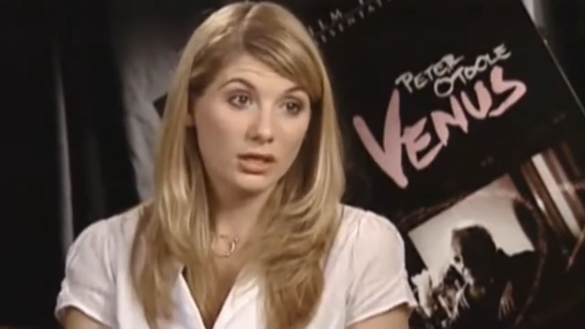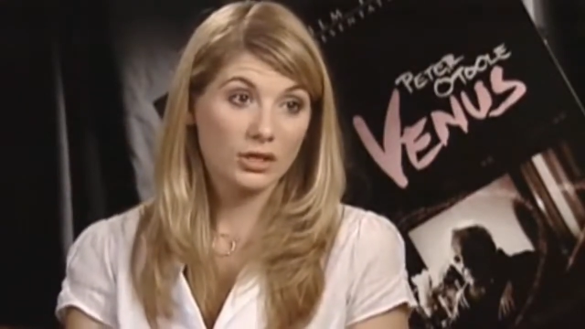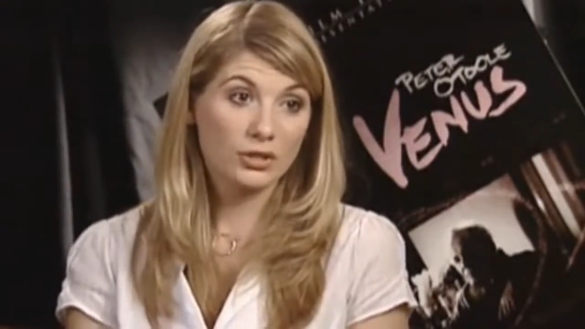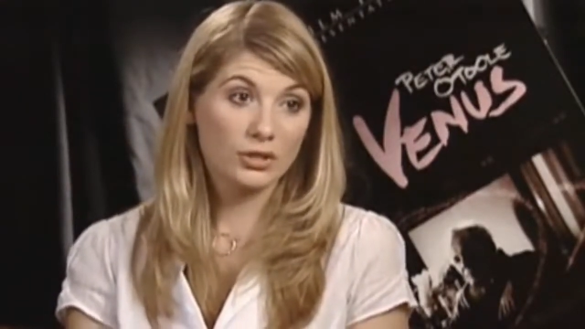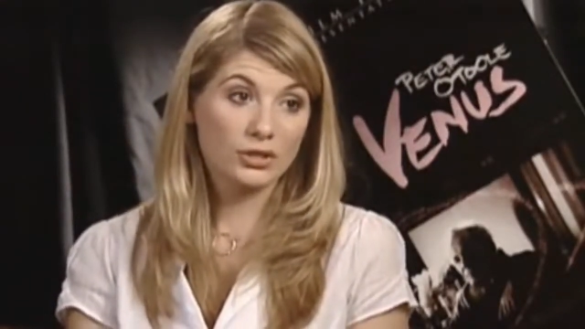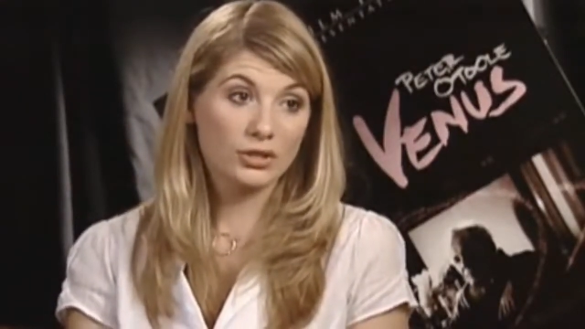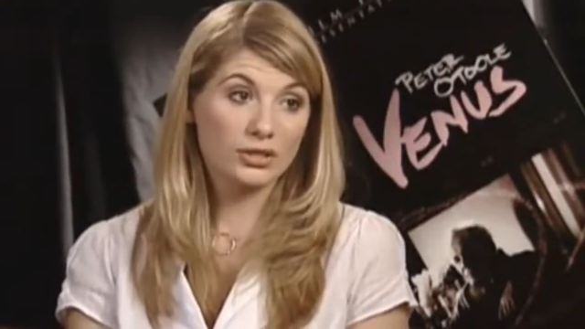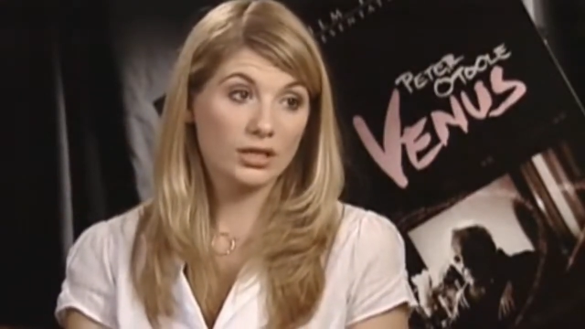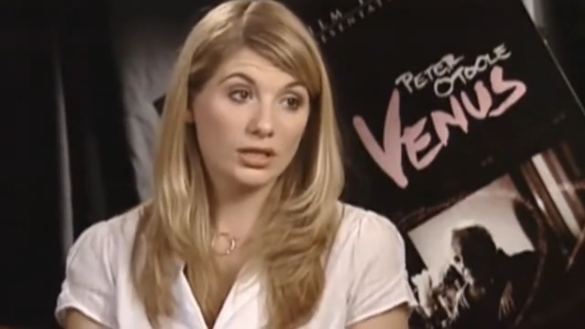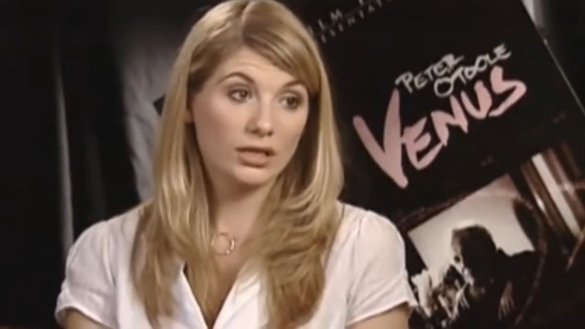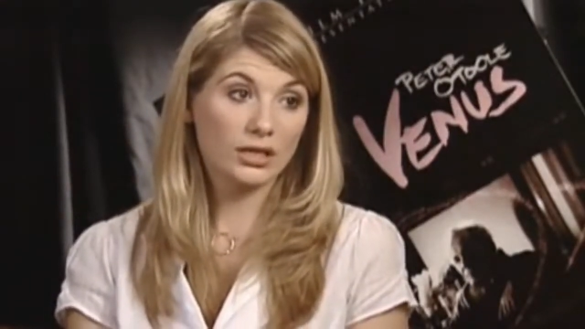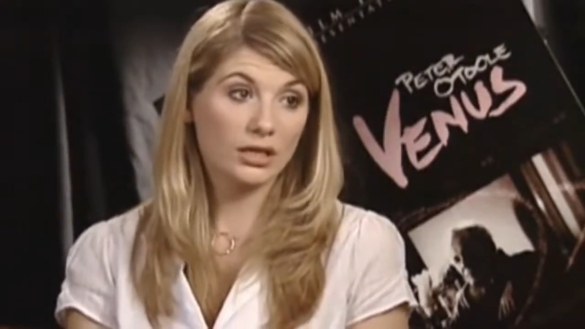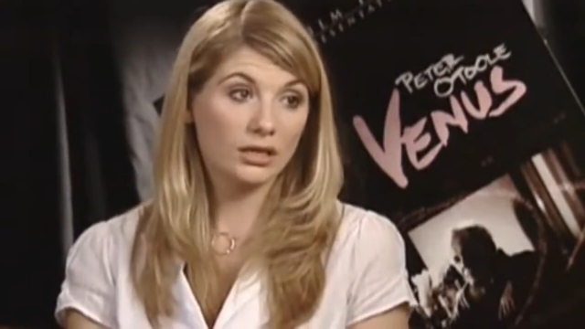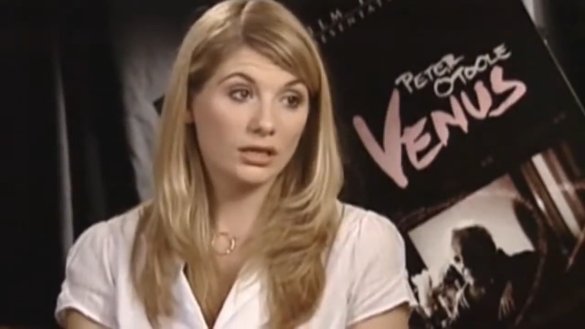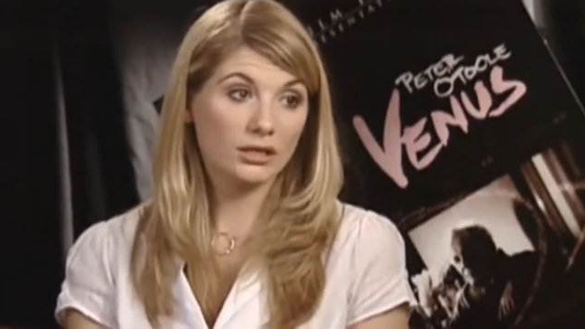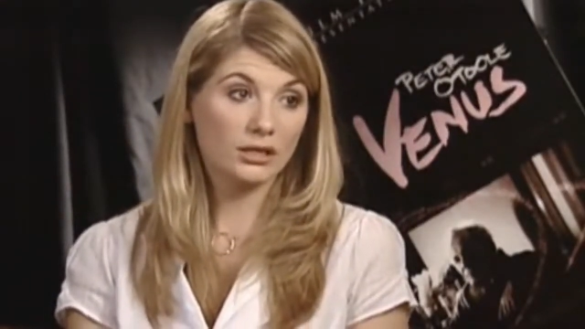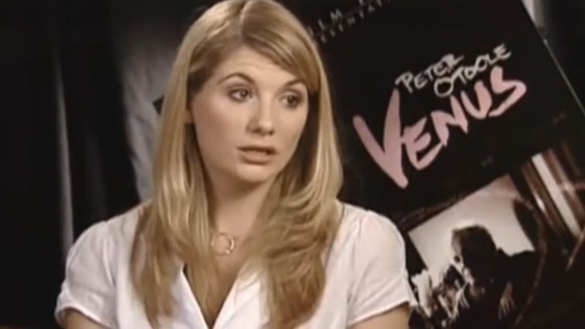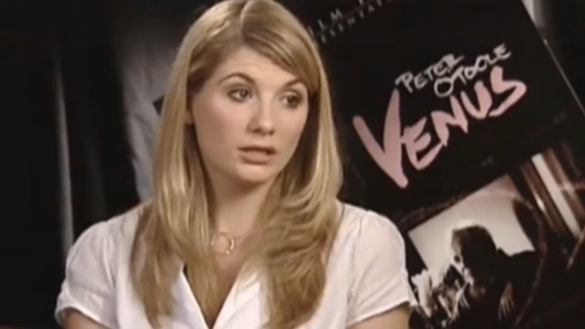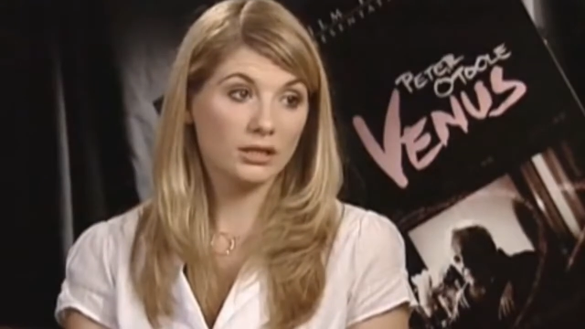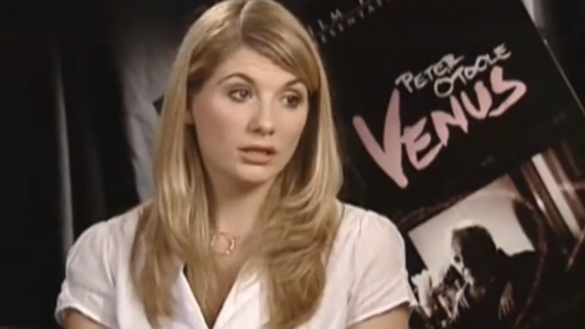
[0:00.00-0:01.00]

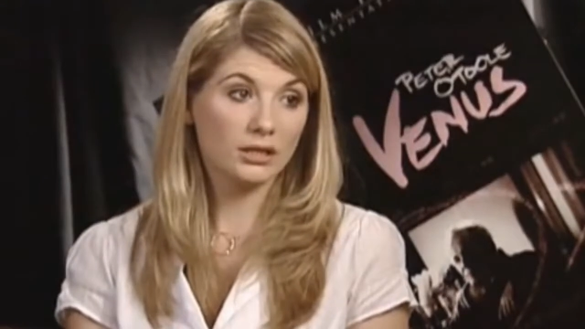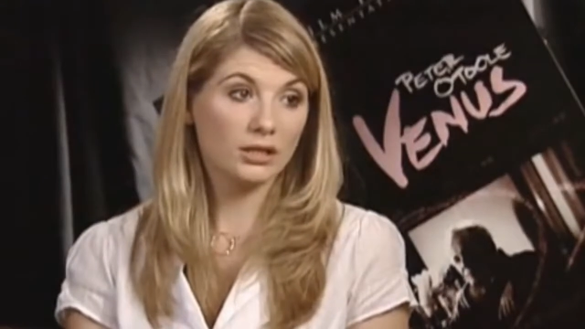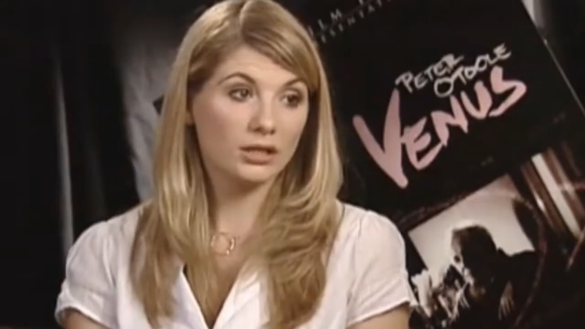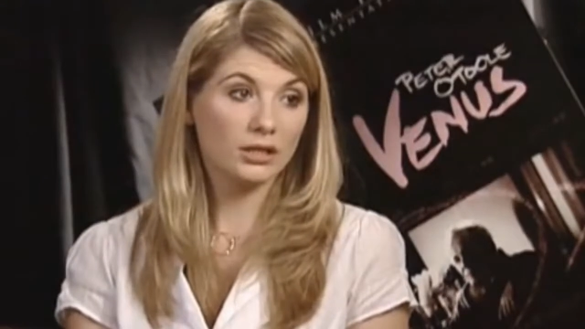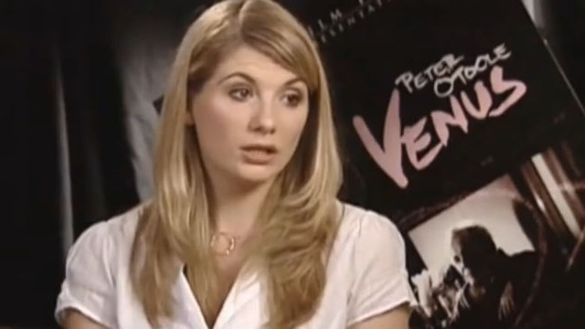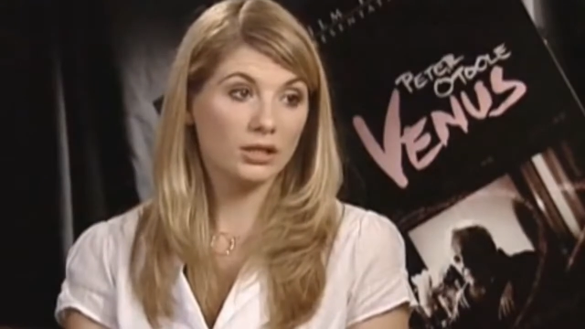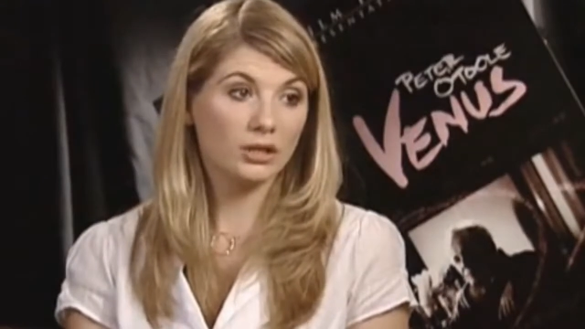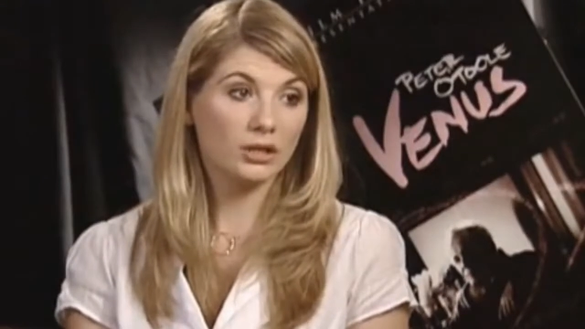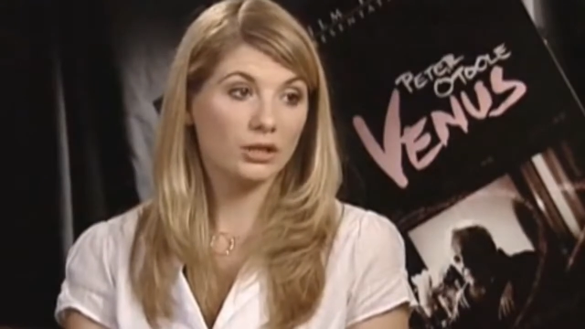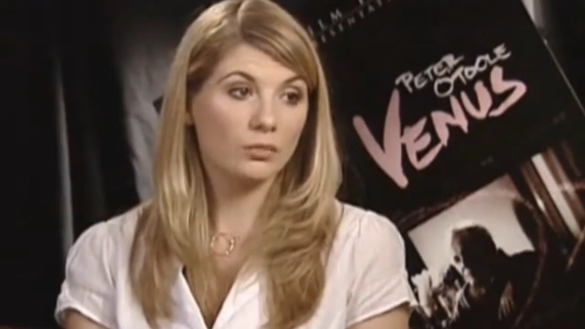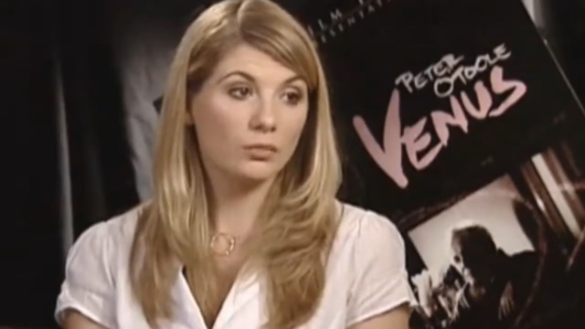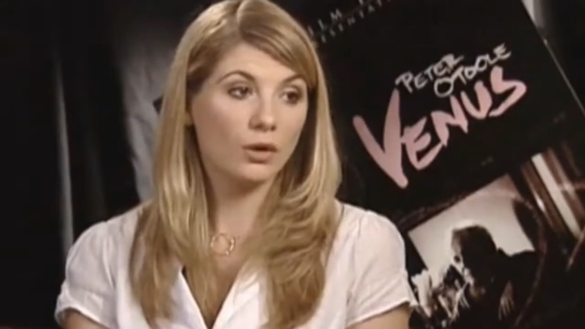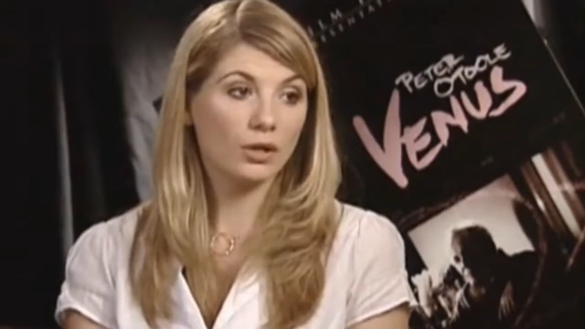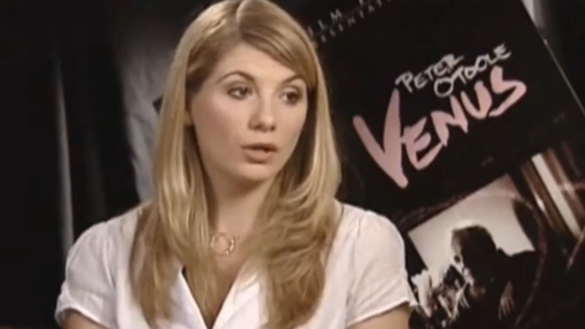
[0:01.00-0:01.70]
you're